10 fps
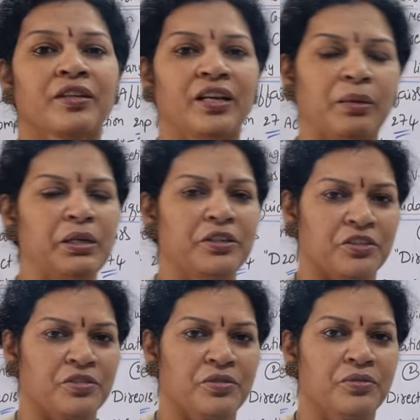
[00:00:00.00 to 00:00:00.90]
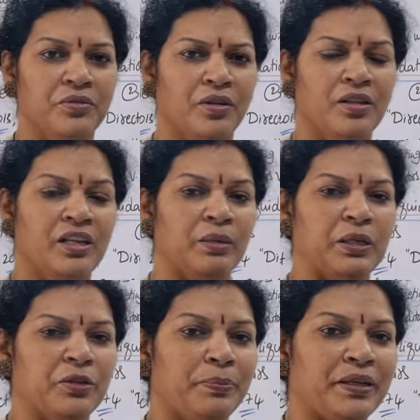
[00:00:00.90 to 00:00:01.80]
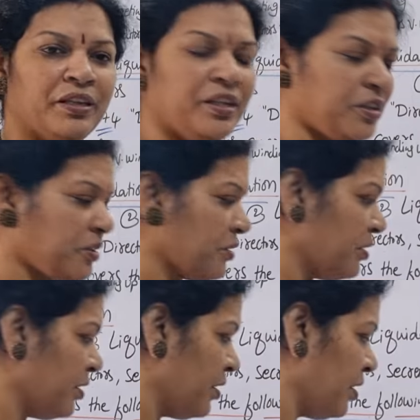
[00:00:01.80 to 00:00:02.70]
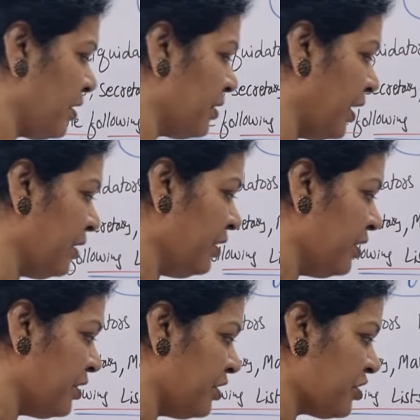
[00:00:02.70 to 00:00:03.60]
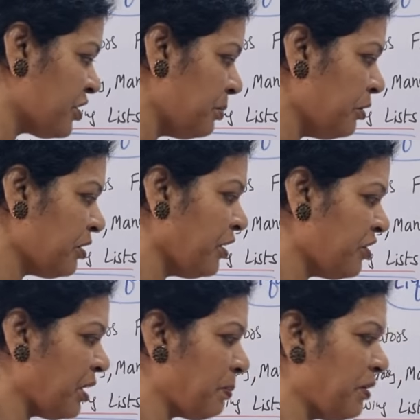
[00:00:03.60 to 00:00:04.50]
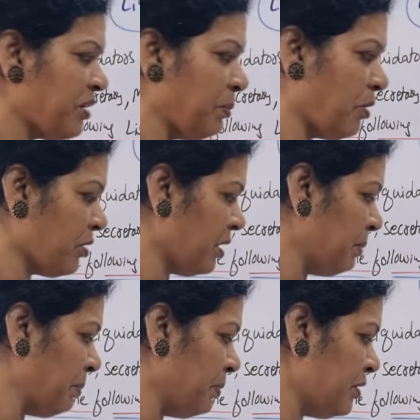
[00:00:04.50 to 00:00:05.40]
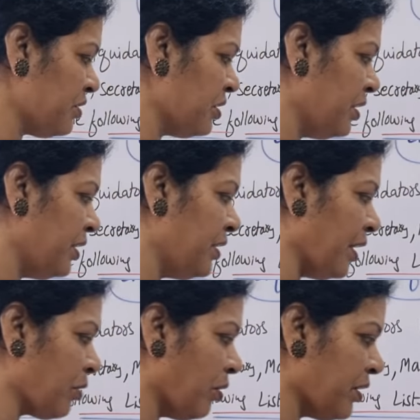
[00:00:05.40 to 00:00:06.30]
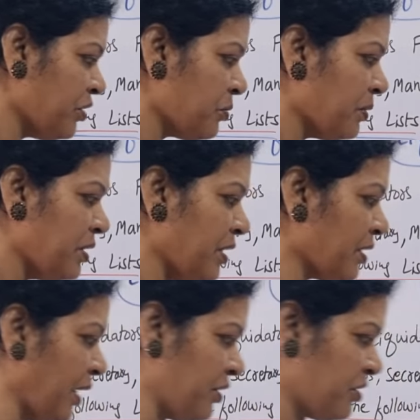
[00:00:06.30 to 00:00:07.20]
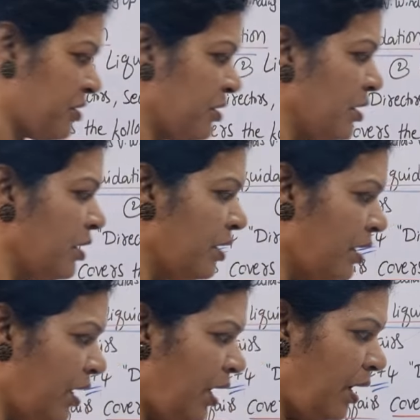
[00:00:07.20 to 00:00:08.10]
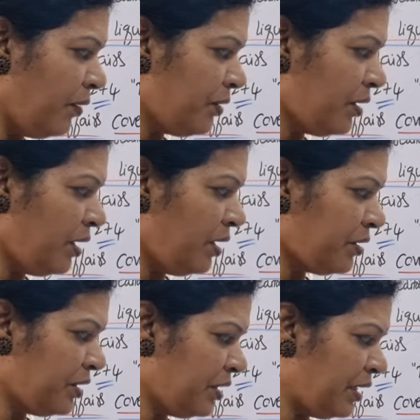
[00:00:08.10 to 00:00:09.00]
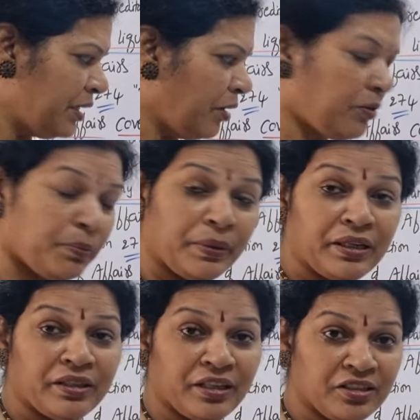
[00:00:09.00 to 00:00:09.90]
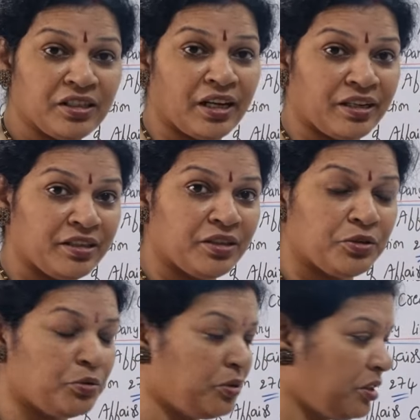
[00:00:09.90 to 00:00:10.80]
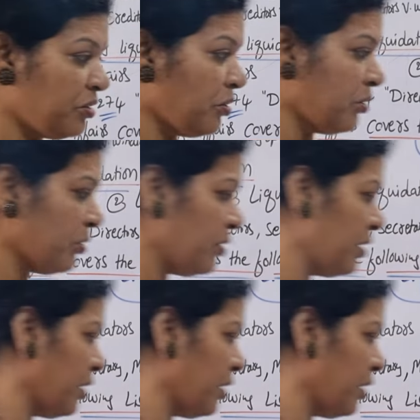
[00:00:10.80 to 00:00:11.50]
Liabilities, all the liabilities, pay the debt. Then distribute any surplus among the members in accordance with their rights. After collecting and after paying, there is another duty is also there.